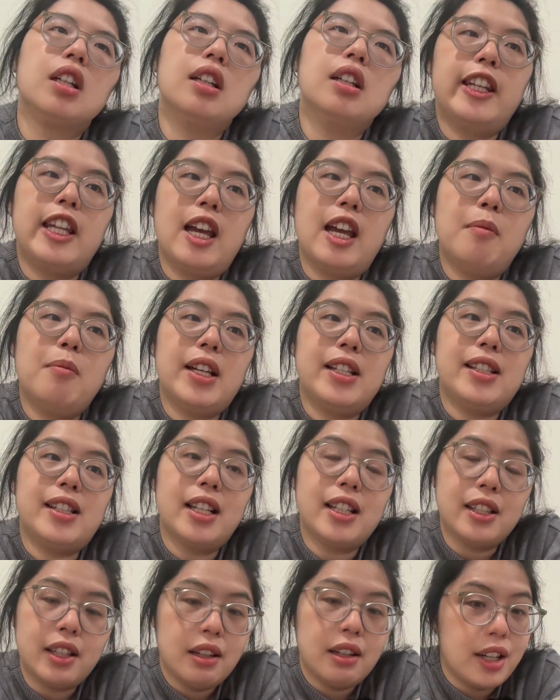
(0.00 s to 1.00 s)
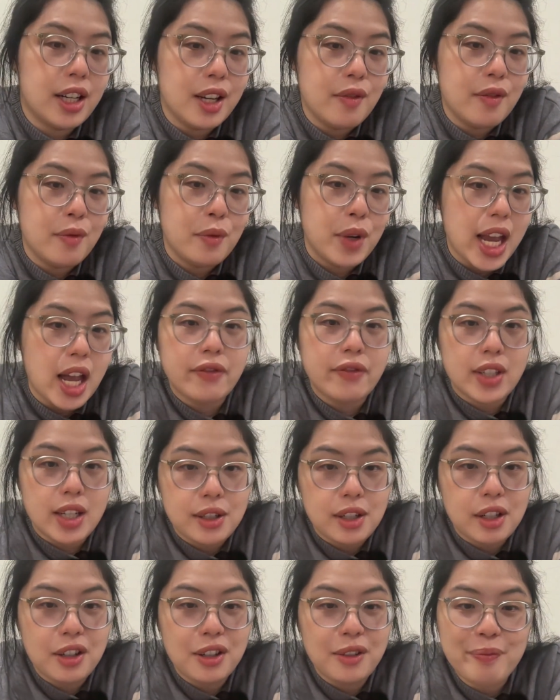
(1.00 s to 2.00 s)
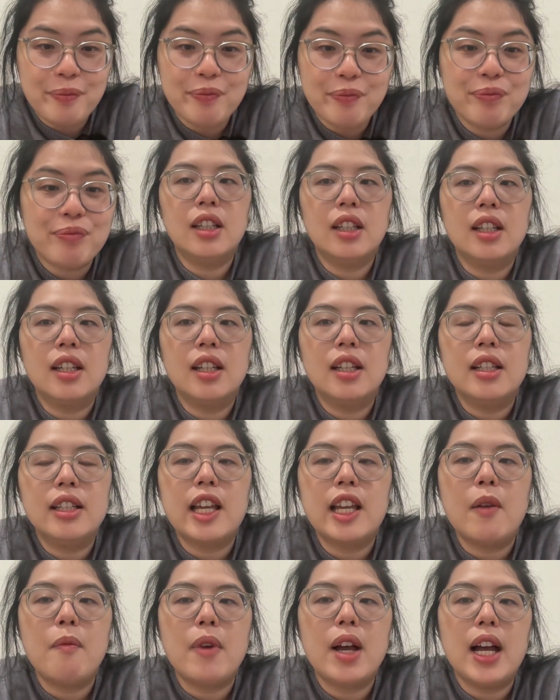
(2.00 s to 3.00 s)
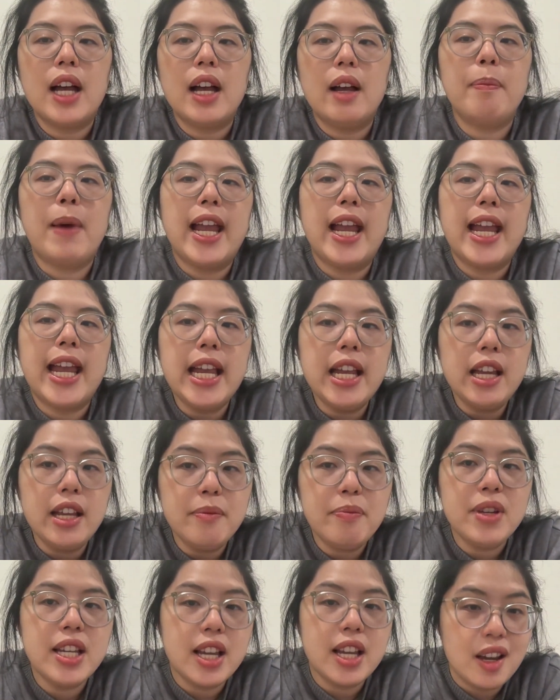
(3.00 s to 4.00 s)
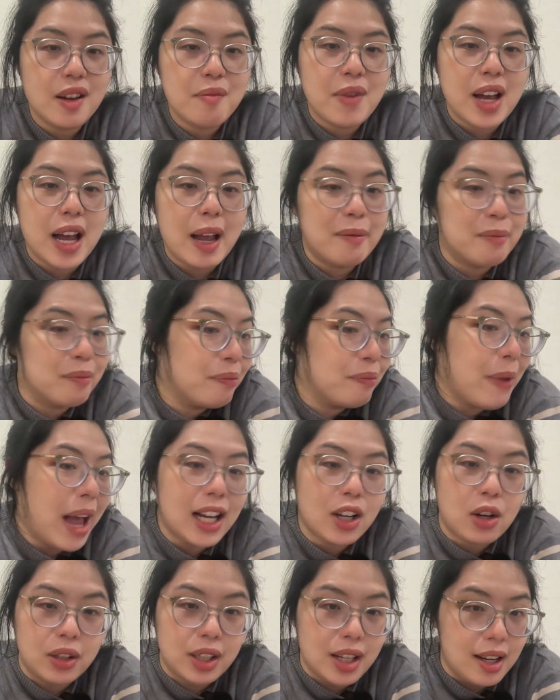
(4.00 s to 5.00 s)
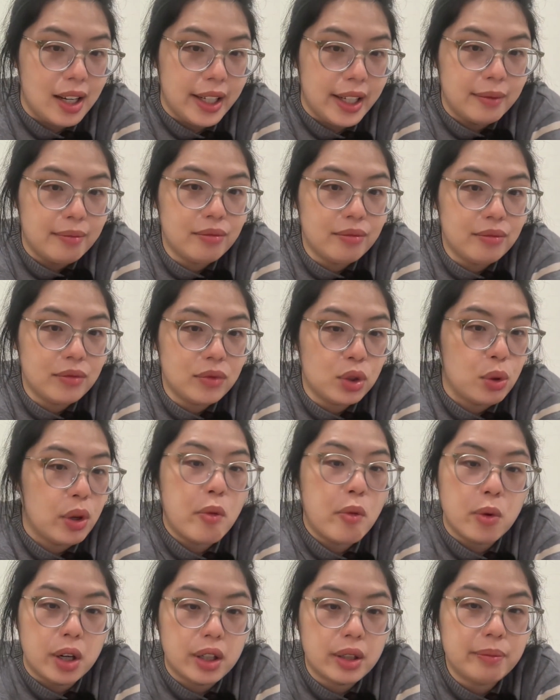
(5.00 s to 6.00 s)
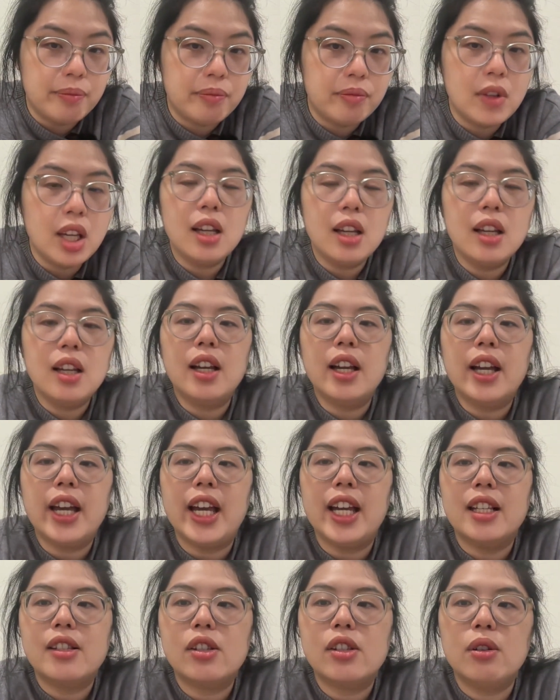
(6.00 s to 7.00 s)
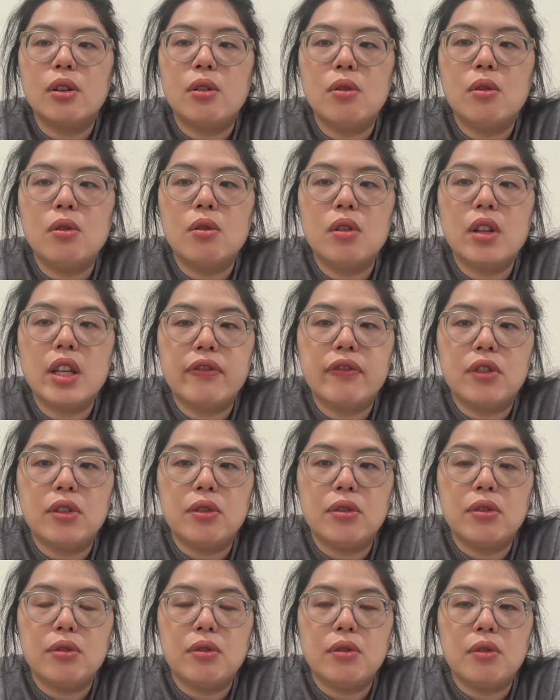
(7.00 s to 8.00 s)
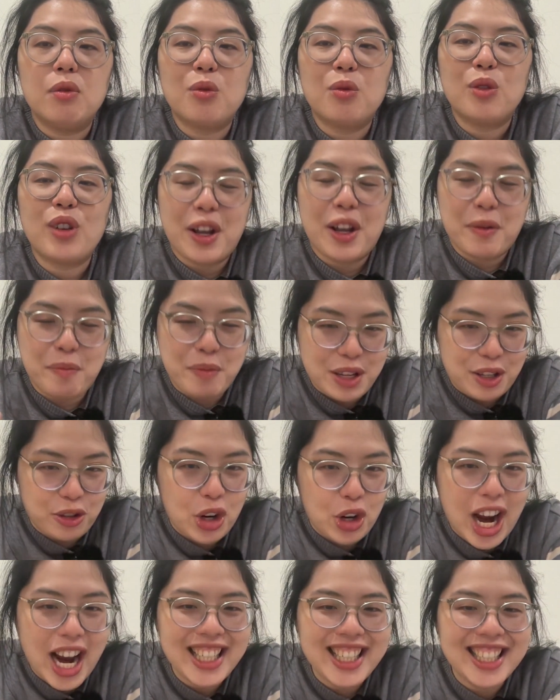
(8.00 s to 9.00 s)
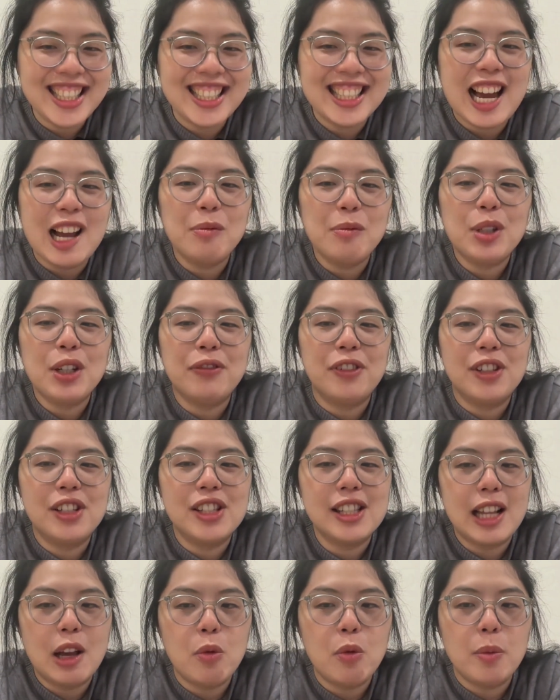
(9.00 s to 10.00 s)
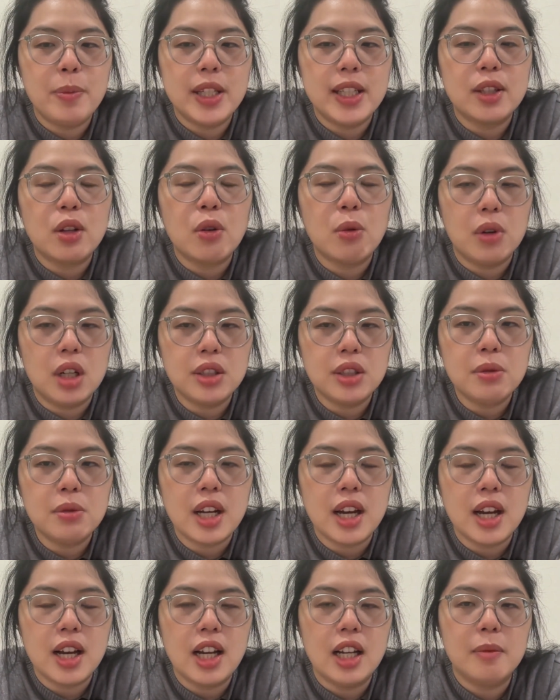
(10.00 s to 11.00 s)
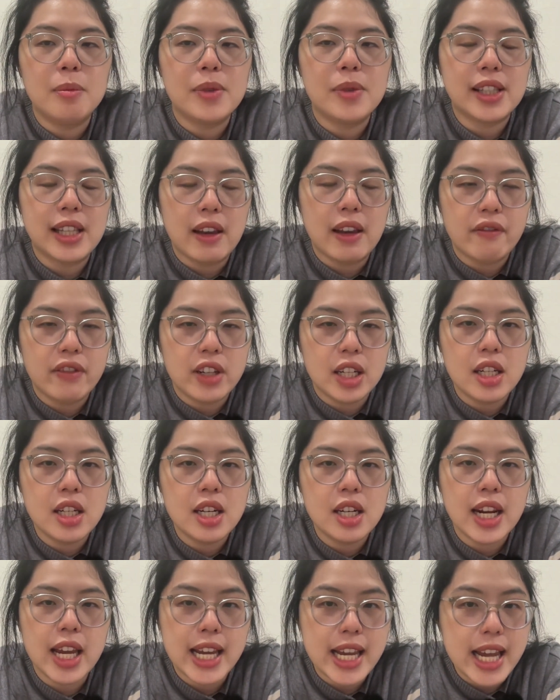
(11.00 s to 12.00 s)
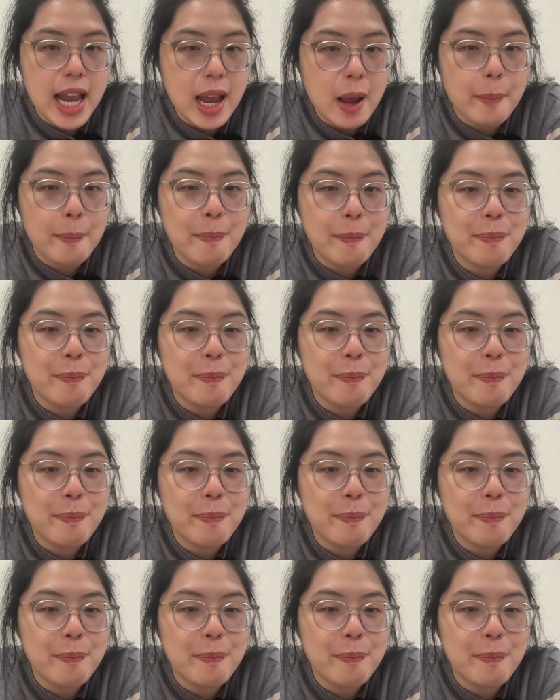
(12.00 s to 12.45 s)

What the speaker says: Then at 6:30 we have dinner. Then by 8 p.m. I'm back online doing work. And so if you have been tracking the time difference, that would be Toronto time, 7 a.m.